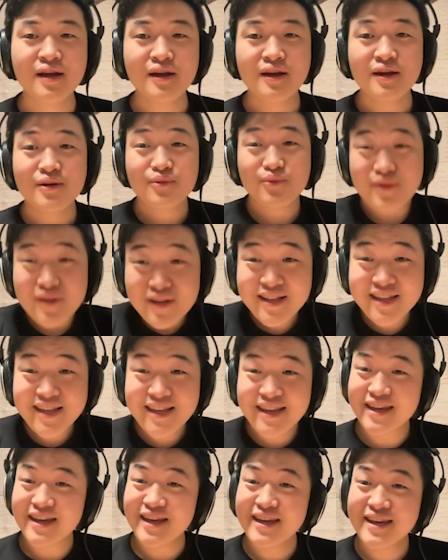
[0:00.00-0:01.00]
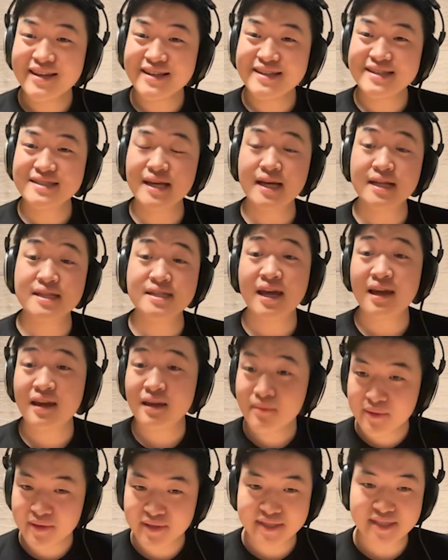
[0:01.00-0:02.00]
really is like
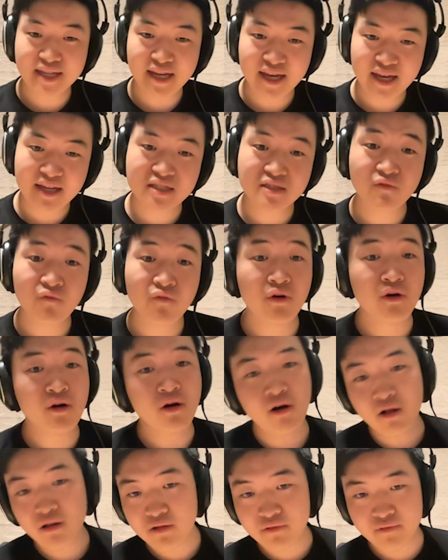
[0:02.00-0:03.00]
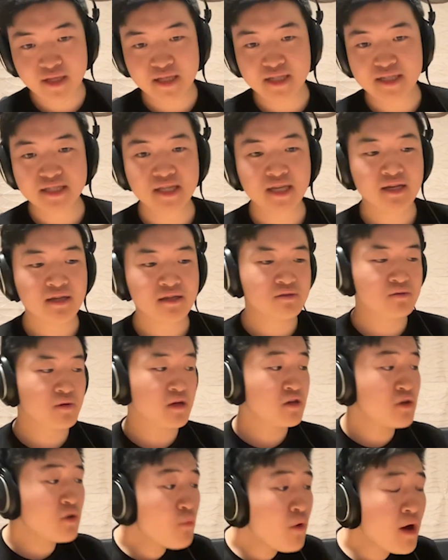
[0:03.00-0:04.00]
table stakes for all of these things, right?
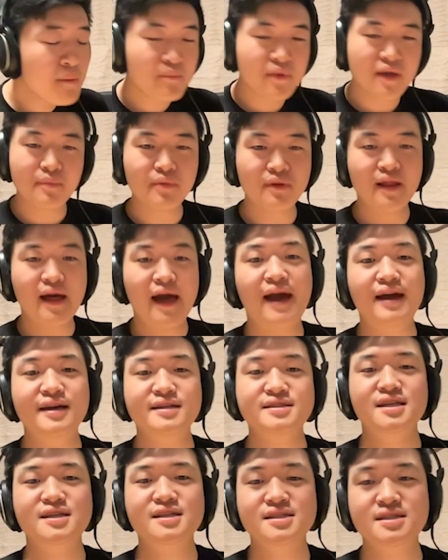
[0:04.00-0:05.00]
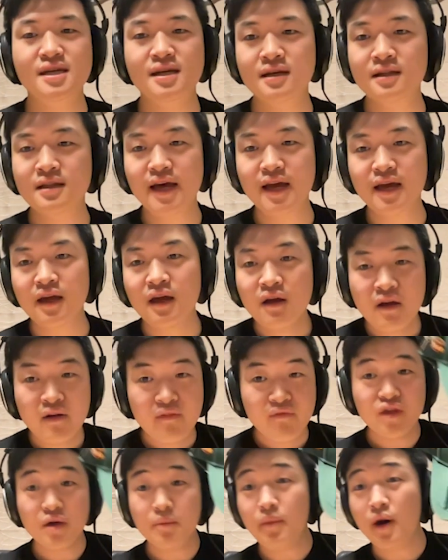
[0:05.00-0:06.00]
You don't want people accessing like
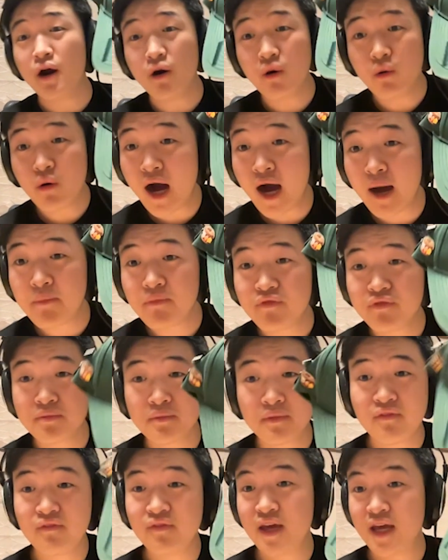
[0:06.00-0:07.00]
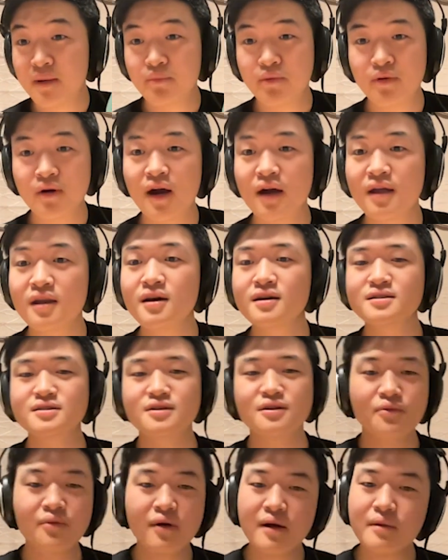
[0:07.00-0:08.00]
the POAP from a fake product. You
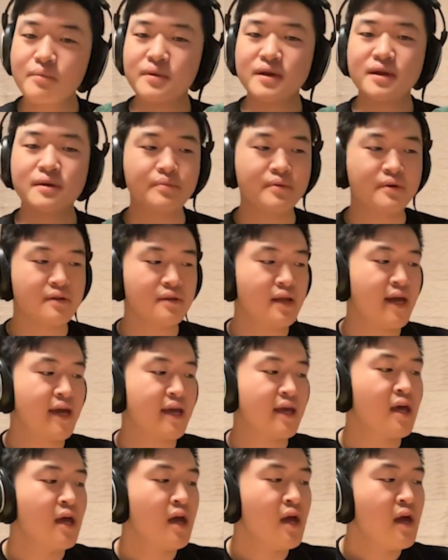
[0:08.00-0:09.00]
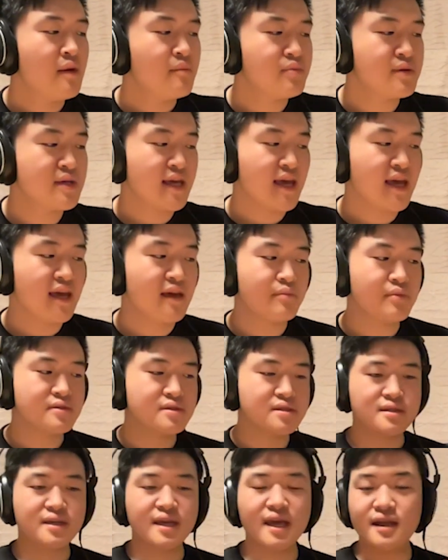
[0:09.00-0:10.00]
don't want people like being able
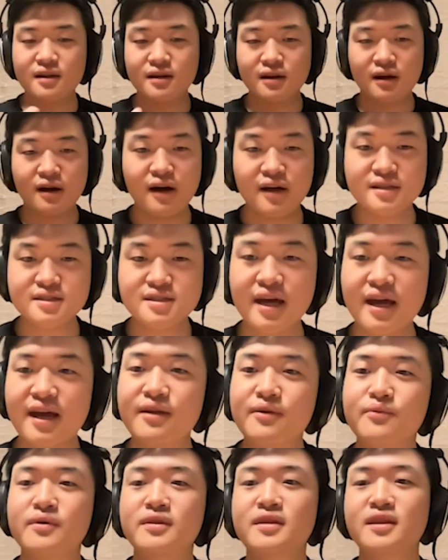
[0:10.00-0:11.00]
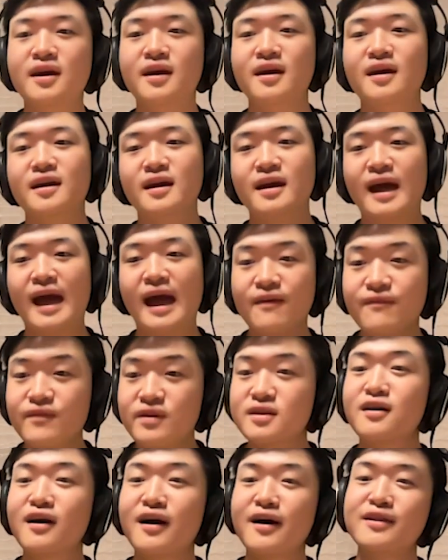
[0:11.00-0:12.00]
to get content when they
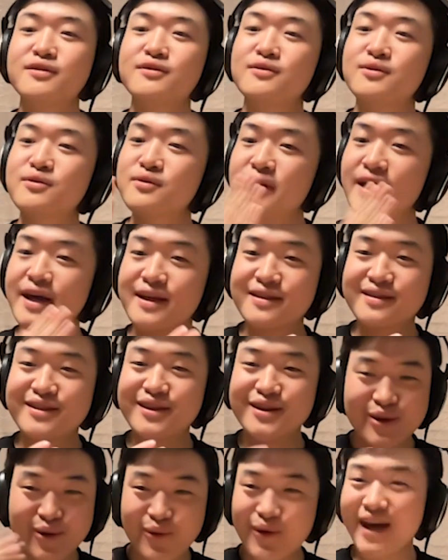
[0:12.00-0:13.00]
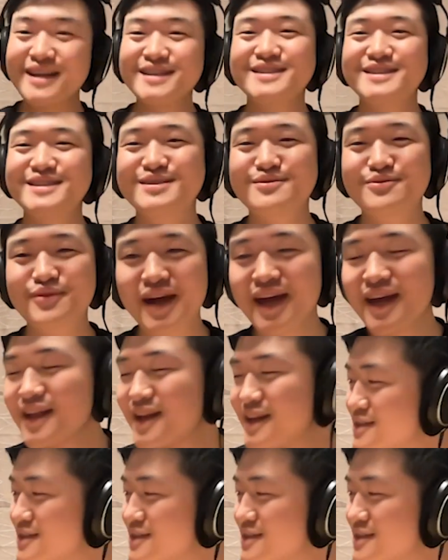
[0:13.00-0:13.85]
haven't gone through like the quests, right? And